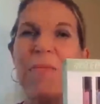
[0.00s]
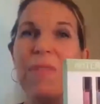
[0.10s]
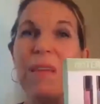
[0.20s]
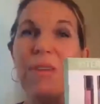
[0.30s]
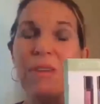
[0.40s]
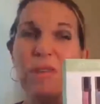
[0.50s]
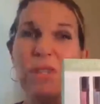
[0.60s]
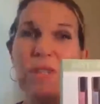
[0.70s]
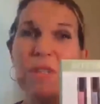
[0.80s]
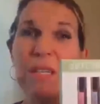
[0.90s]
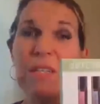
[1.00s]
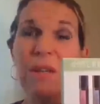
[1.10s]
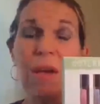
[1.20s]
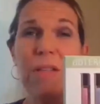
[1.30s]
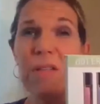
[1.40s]
They're just,
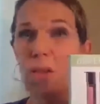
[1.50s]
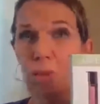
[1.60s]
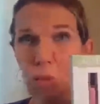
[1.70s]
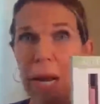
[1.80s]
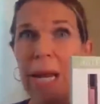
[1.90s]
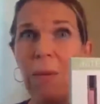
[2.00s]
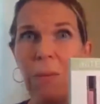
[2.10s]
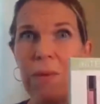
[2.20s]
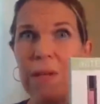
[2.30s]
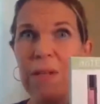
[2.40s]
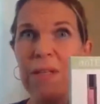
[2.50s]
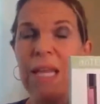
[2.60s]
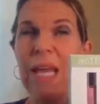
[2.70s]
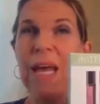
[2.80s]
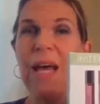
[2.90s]
it's a great oil
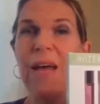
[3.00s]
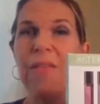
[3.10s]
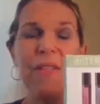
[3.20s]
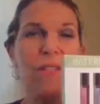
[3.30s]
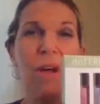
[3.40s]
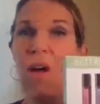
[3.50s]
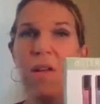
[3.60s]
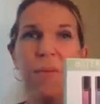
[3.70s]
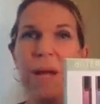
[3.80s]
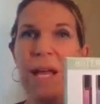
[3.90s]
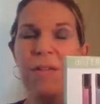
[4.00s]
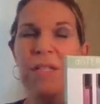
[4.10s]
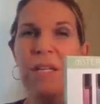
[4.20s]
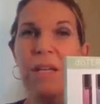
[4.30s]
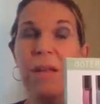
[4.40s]
that's all
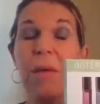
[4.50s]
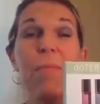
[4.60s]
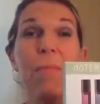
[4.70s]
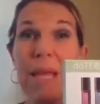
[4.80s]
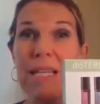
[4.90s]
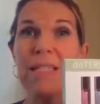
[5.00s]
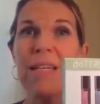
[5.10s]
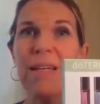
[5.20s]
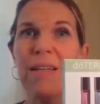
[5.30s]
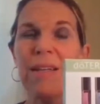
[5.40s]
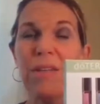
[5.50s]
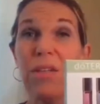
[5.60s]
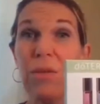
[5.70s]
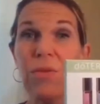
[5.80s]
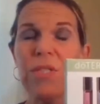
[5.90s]
around an amazing
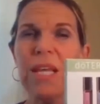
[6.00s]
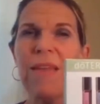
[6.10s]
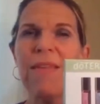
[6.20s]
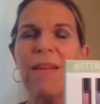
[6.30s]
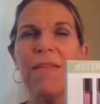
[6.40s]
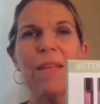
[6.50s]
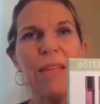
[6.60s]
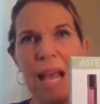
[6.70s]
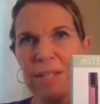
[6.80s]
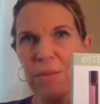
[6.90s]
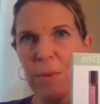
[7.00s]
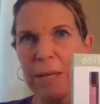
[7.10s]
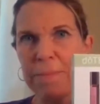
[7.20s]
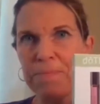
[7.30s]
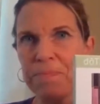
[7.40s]
use. And then the last
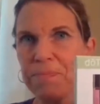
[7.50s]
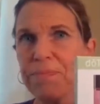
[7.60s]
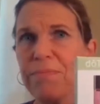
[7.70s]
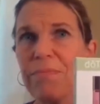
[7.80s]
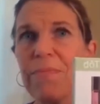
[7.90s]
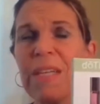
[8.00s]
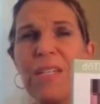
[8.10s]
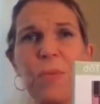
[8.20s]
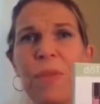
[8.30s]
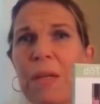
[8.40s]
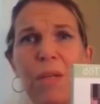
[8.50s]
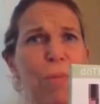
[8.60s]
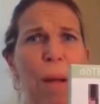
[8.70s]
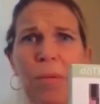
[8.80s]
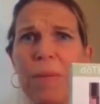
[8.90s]
one is one that you
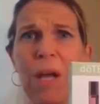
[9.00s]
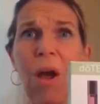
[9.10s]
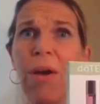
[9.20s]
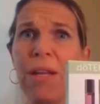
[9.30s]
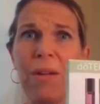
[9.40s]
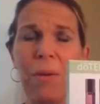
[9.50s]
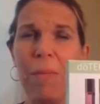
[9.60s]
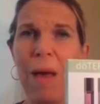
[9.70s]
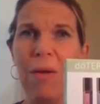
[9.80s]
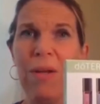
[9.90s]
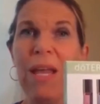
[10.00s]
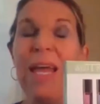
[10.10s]
probably already know about.